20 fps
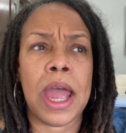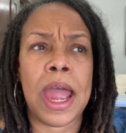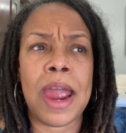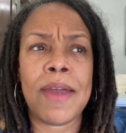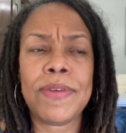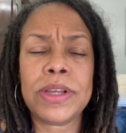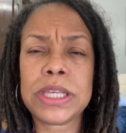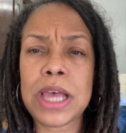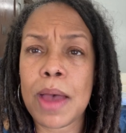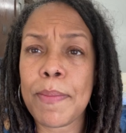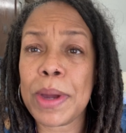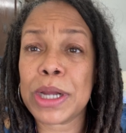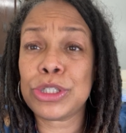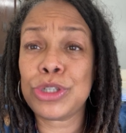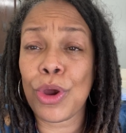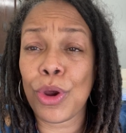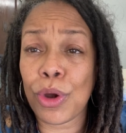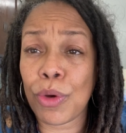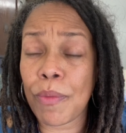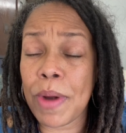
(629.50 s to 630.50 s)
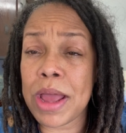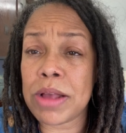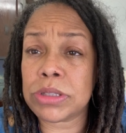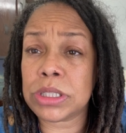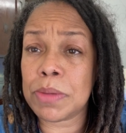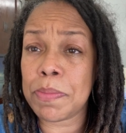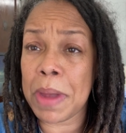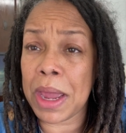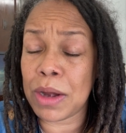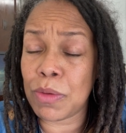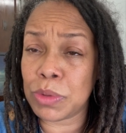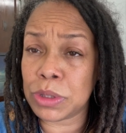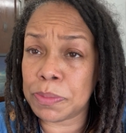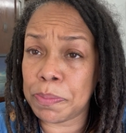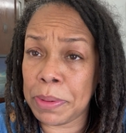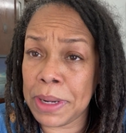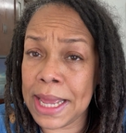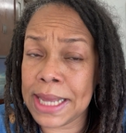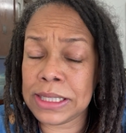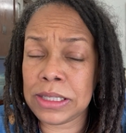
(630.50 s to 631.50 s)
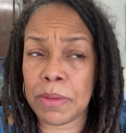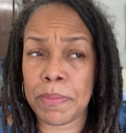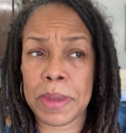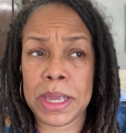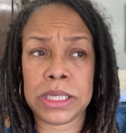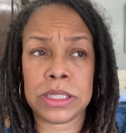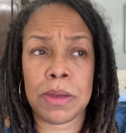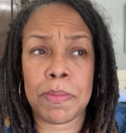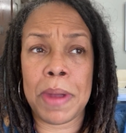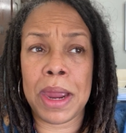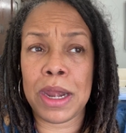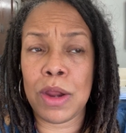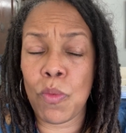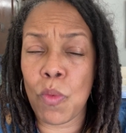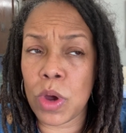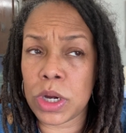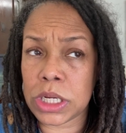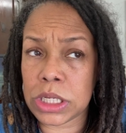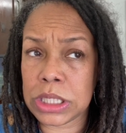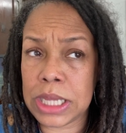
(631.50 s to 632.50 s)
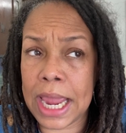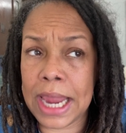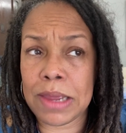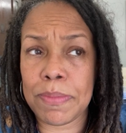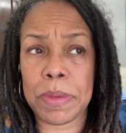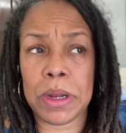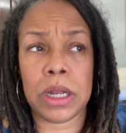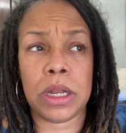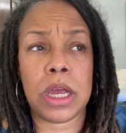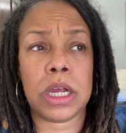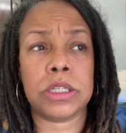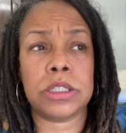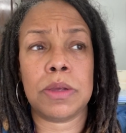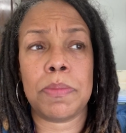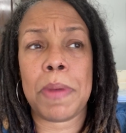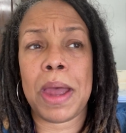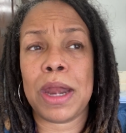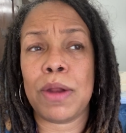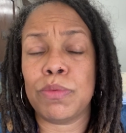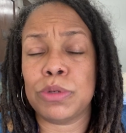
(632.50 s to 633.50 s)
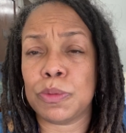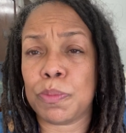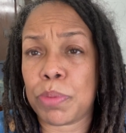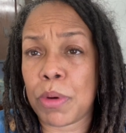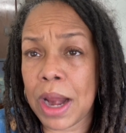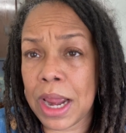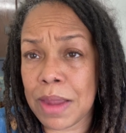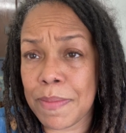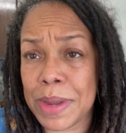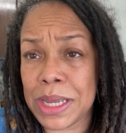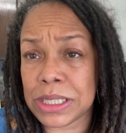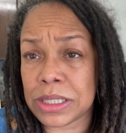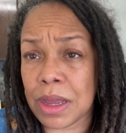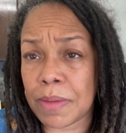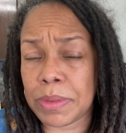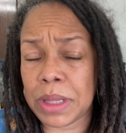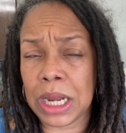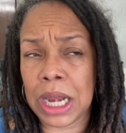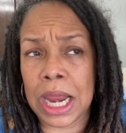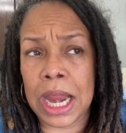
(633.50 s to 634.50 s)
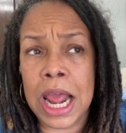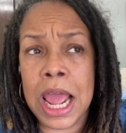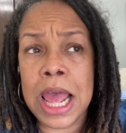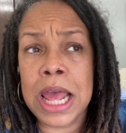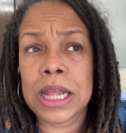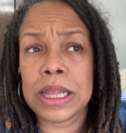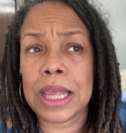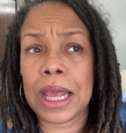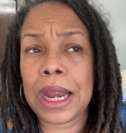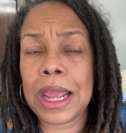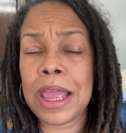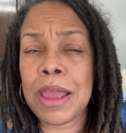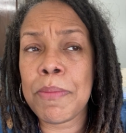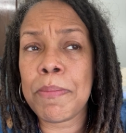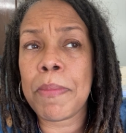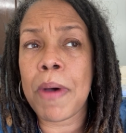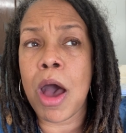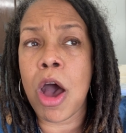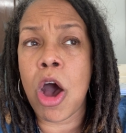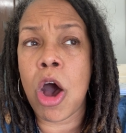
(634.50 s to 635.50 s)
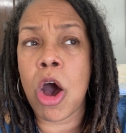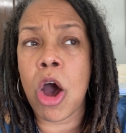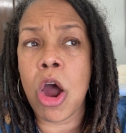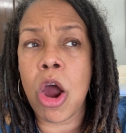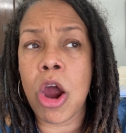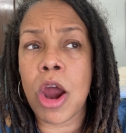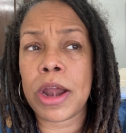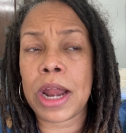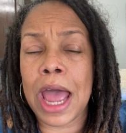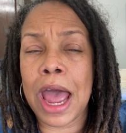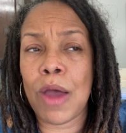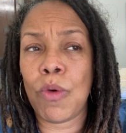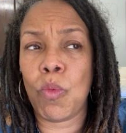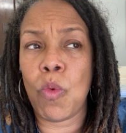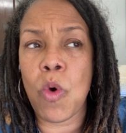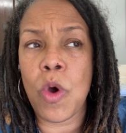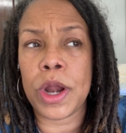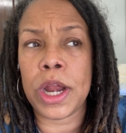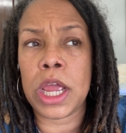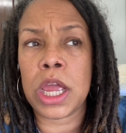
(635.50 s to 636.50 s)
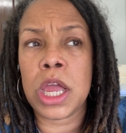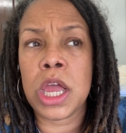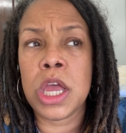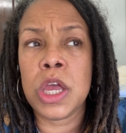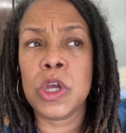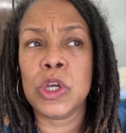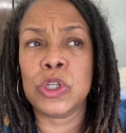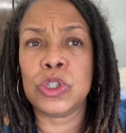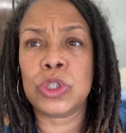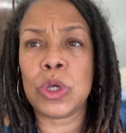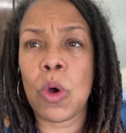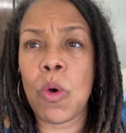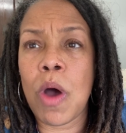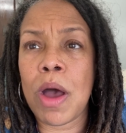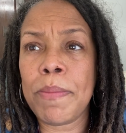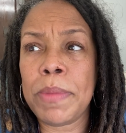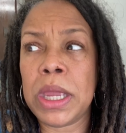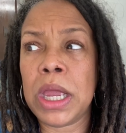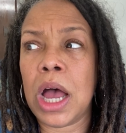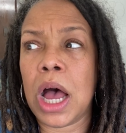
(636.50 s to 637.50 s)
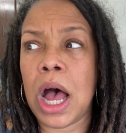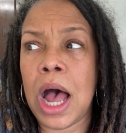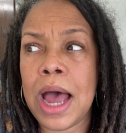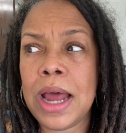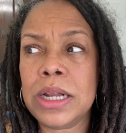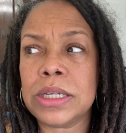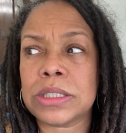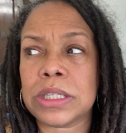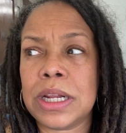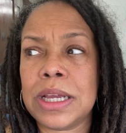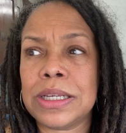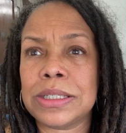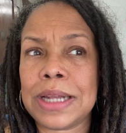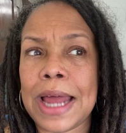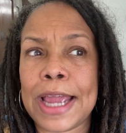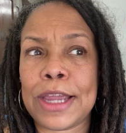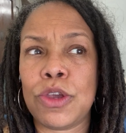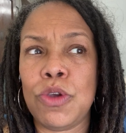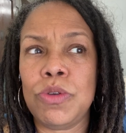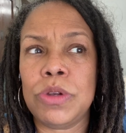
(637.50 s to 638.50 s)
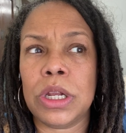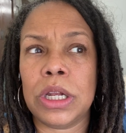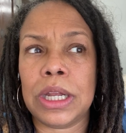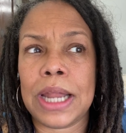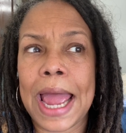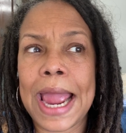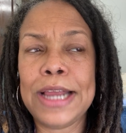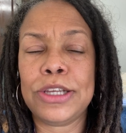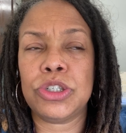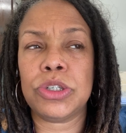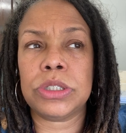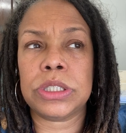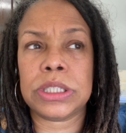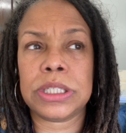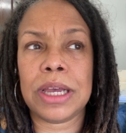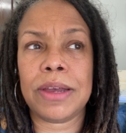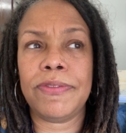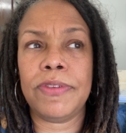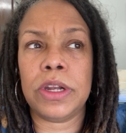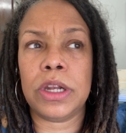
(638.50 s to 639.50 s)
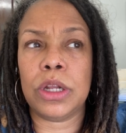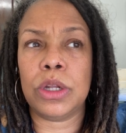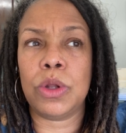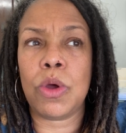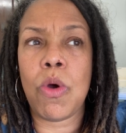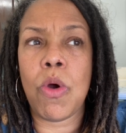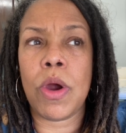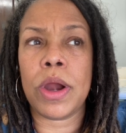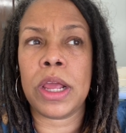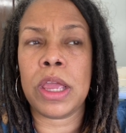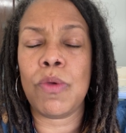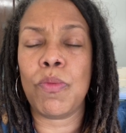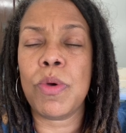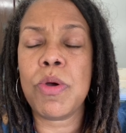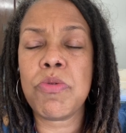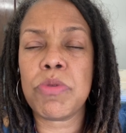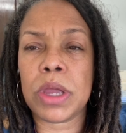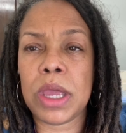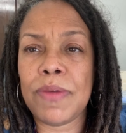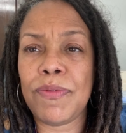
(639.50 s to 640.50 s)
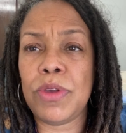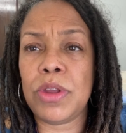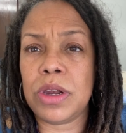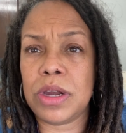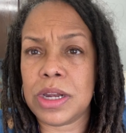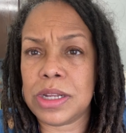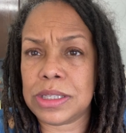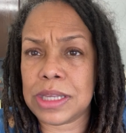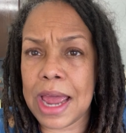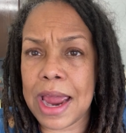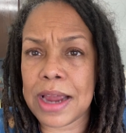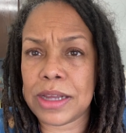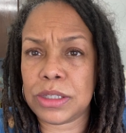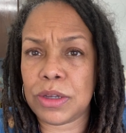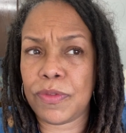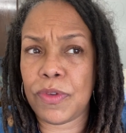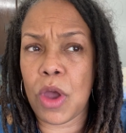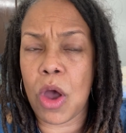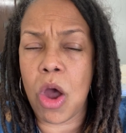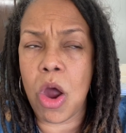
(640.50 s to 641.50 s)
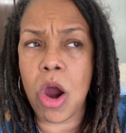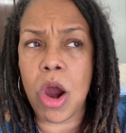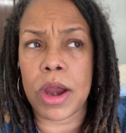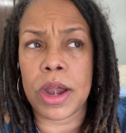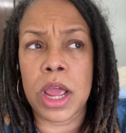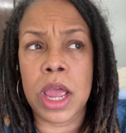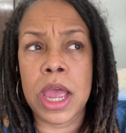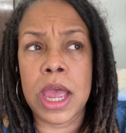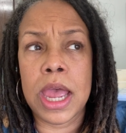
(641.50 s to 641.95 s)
Every time I turn around, somebody was blessing me. Somebody wanted to take me to lunch. Somebody was bringing me something that, that in my heart I wanted. So, I mean, honestly, it's like you delight yourself in the Lord. He will give you the desires of your heart.